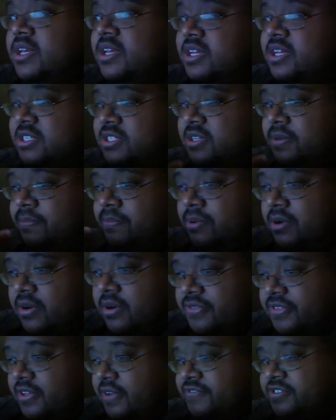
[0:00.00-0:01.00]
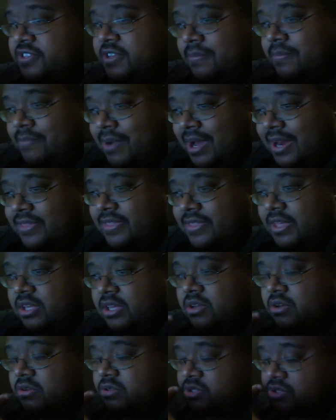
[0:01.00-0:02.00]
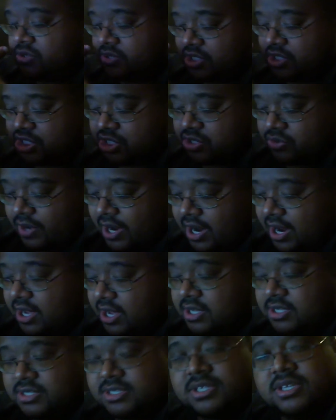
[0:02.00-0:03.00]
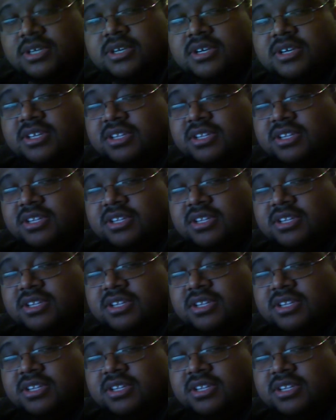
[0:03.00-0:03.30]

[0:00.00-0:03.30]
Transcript: It's a birth of somebody that goes through these trials,